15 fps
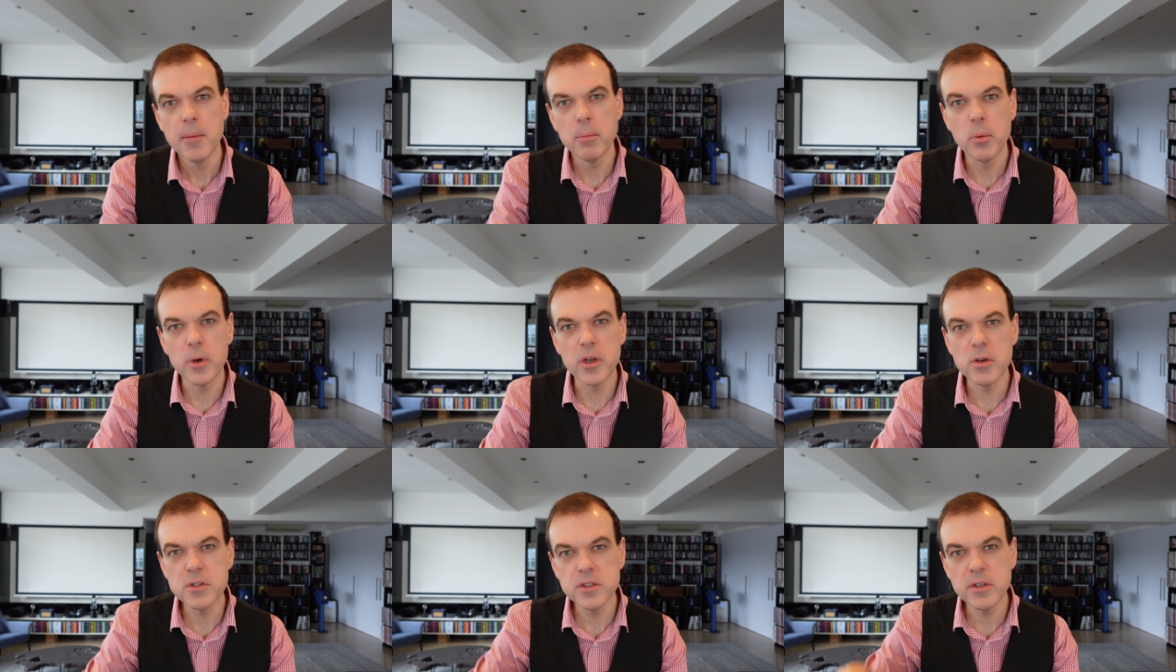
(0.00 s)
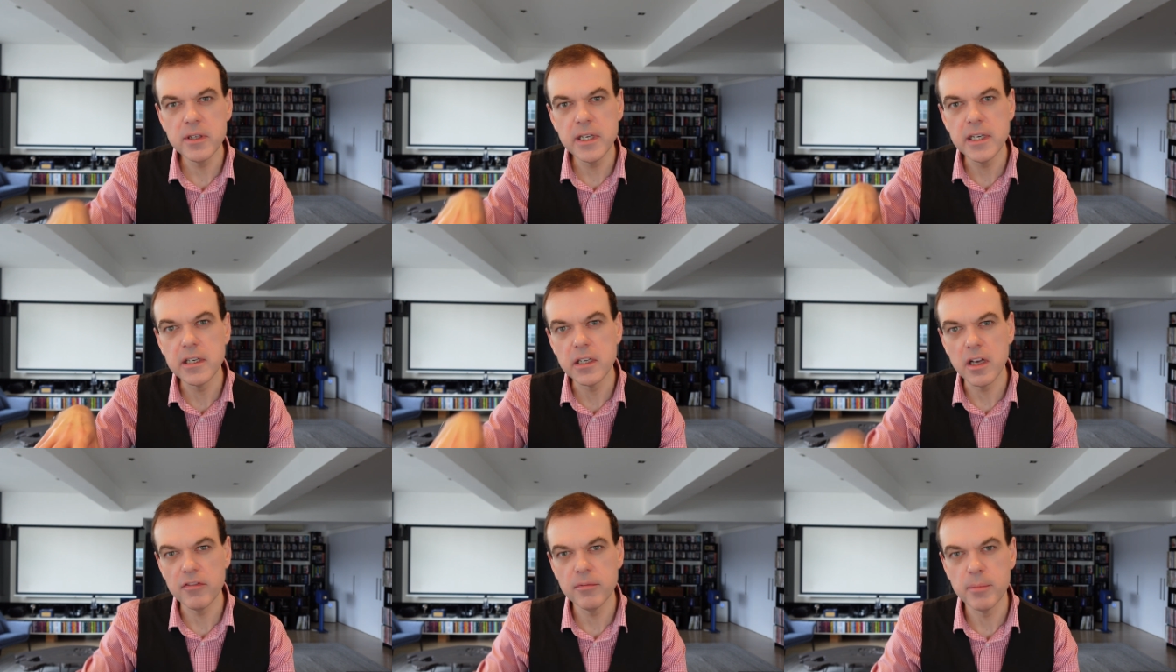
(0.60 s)
We also need
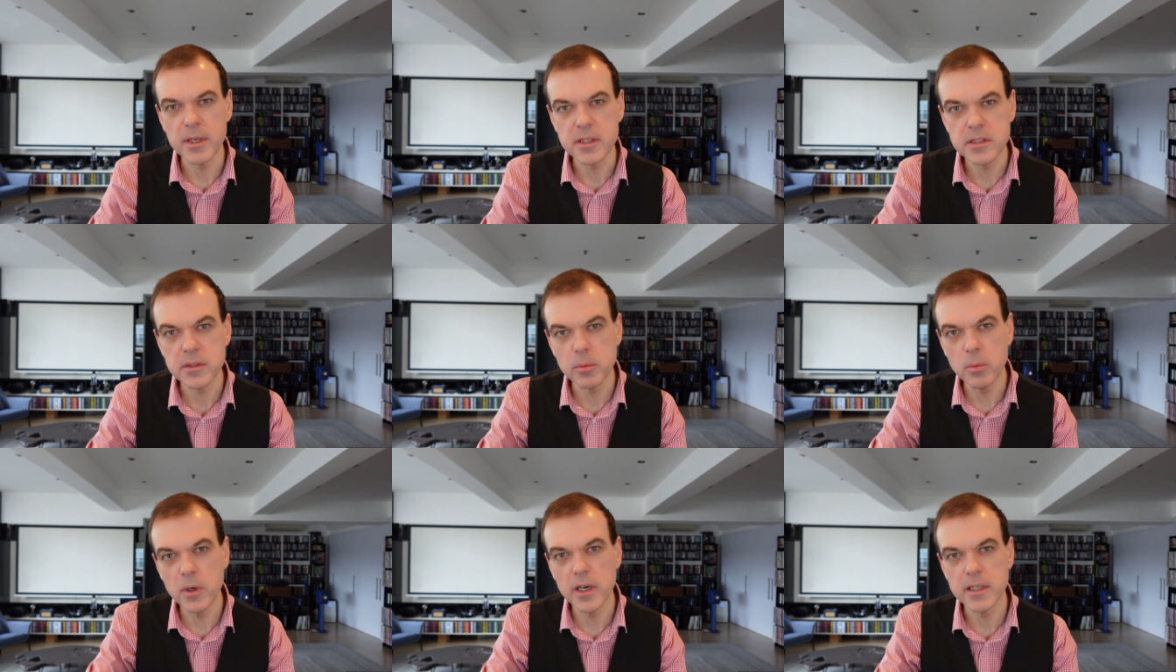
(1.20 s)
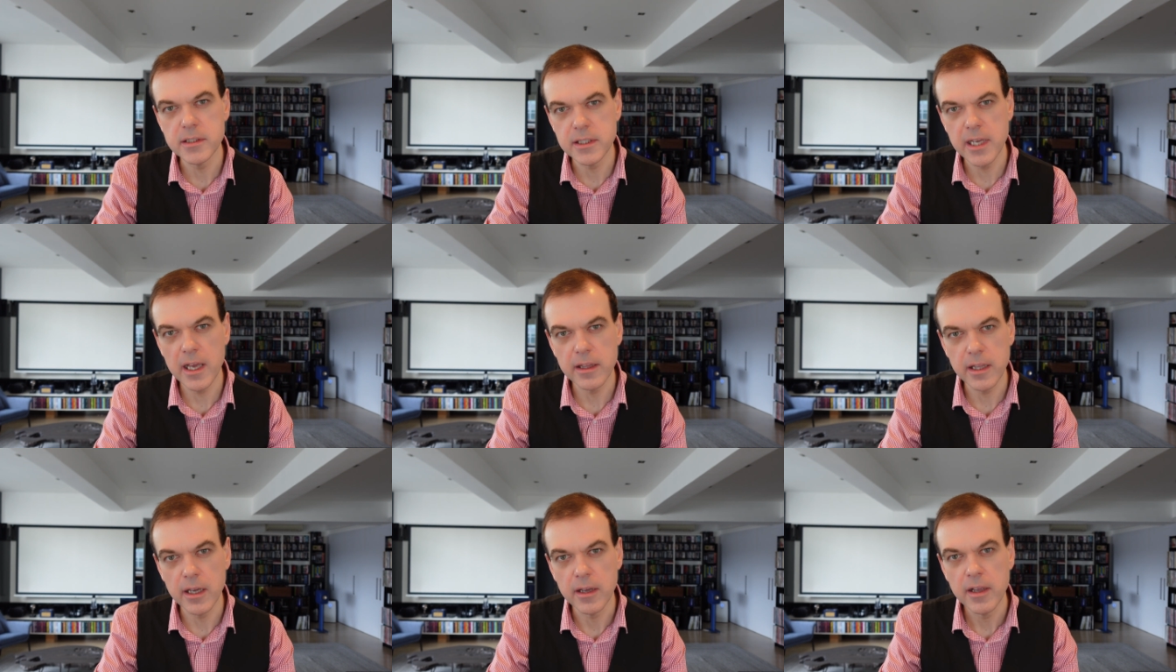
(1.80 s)
governments to work
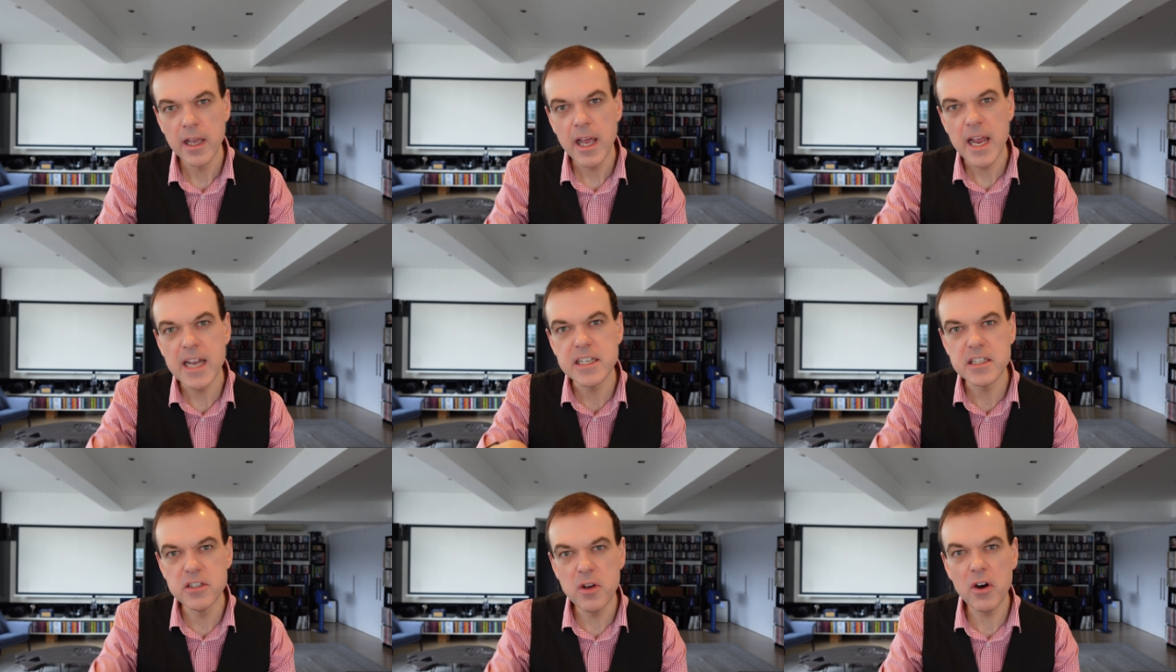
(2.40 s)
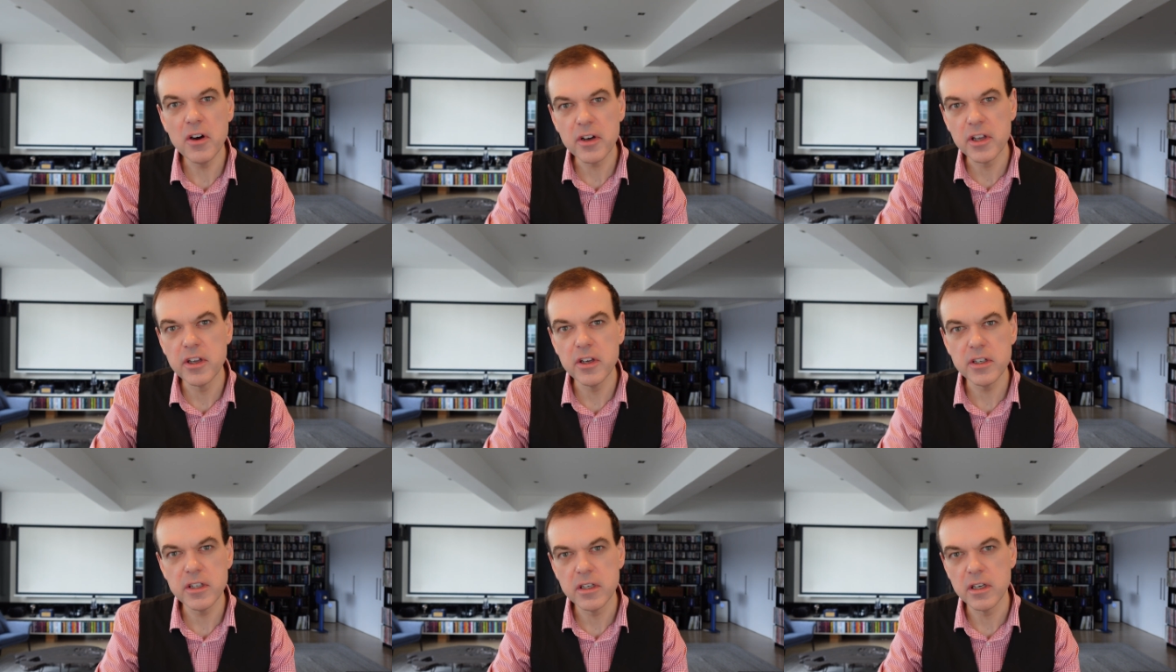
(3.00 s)
together. It's not
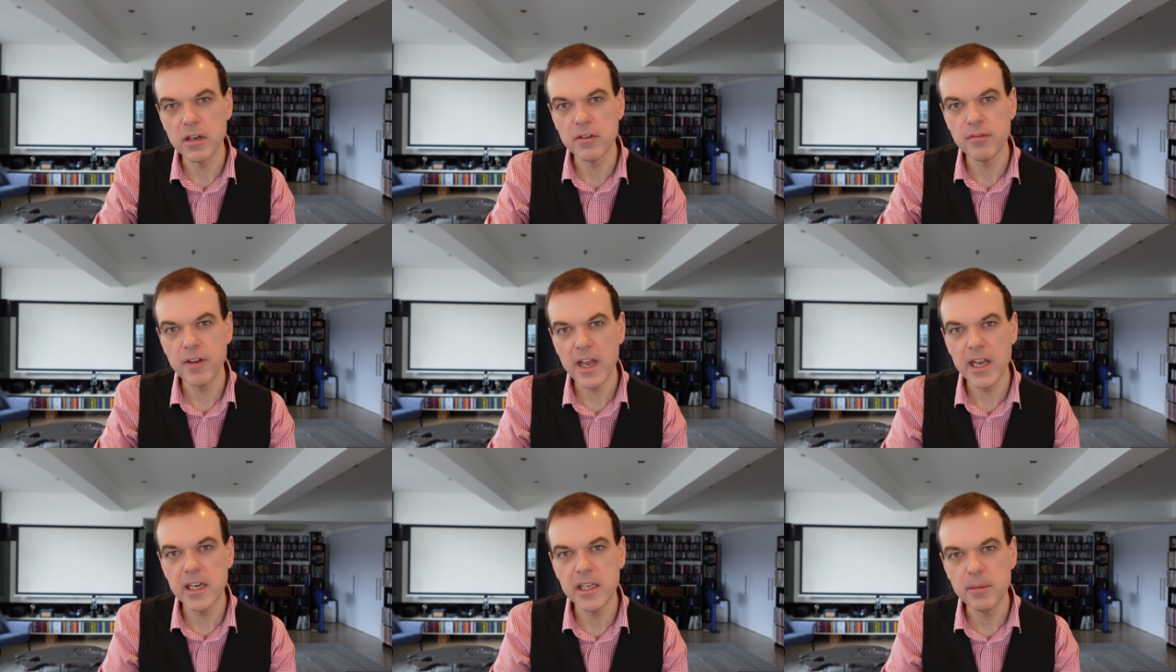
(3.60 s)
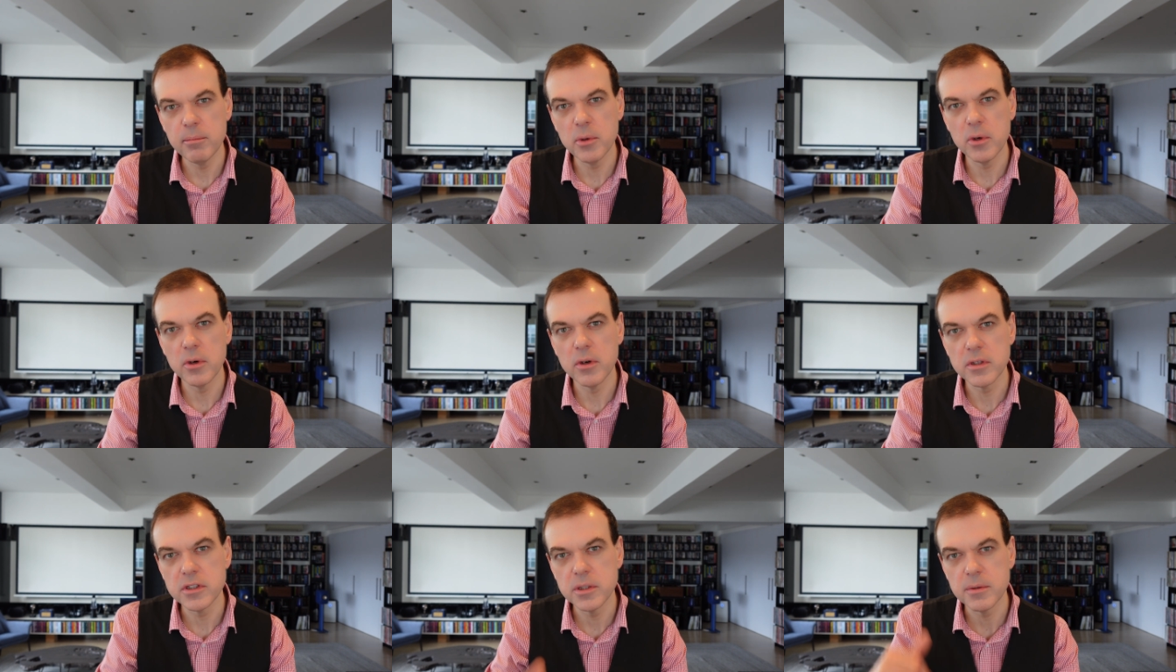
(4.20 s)
good enough
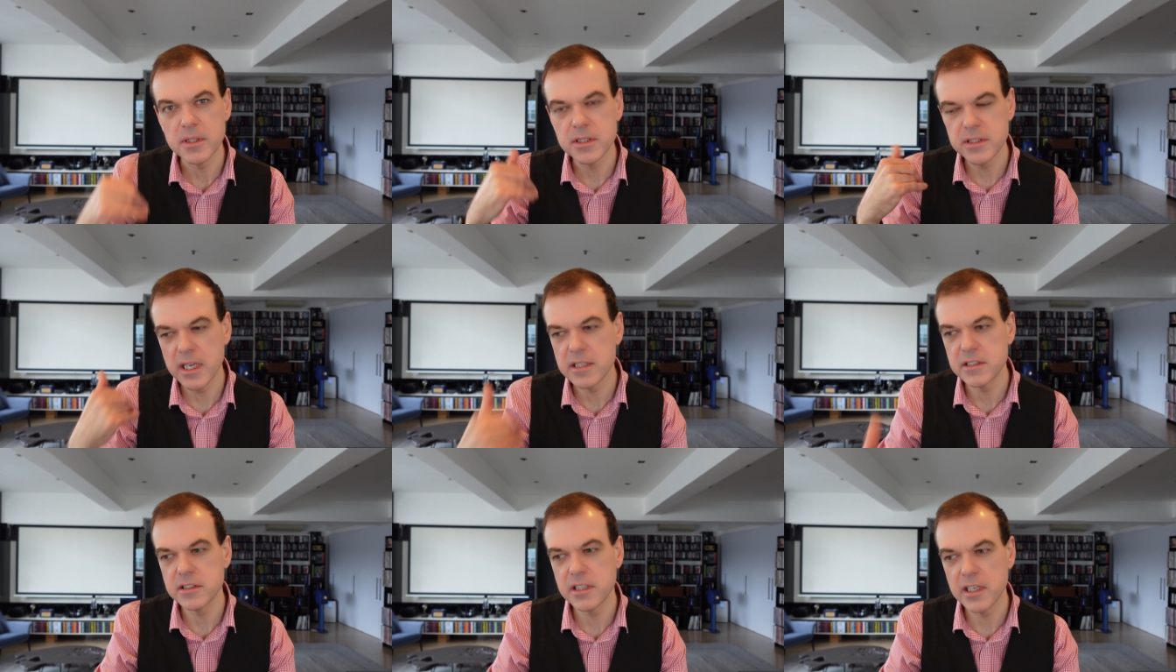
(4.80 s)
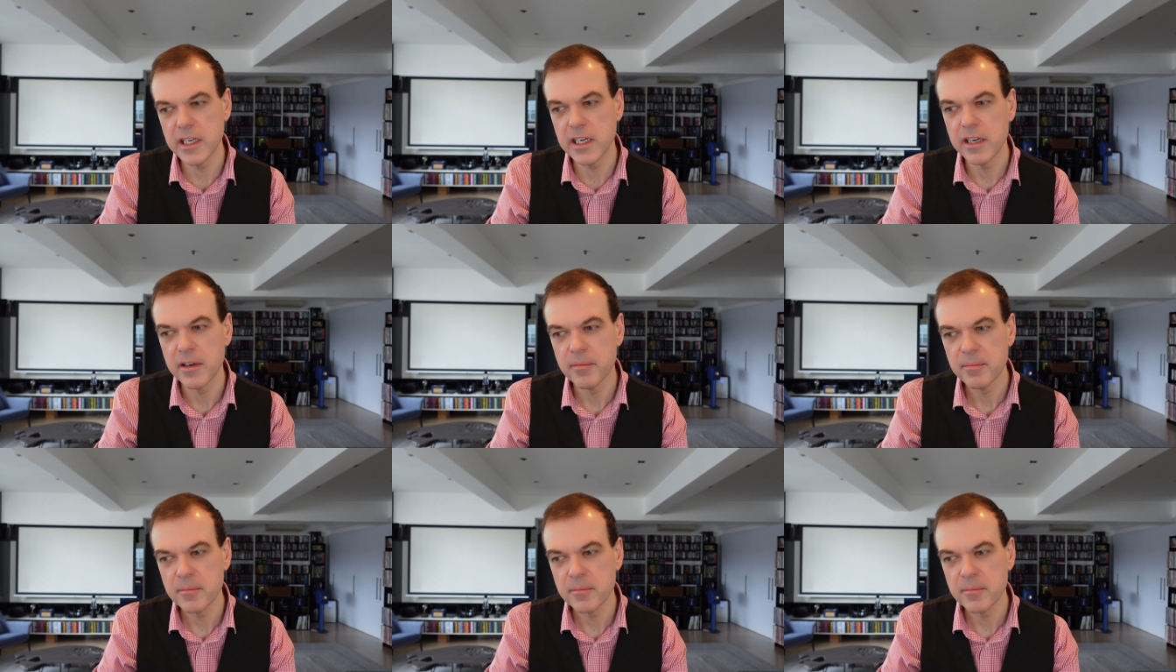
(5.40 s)
anymore to essentially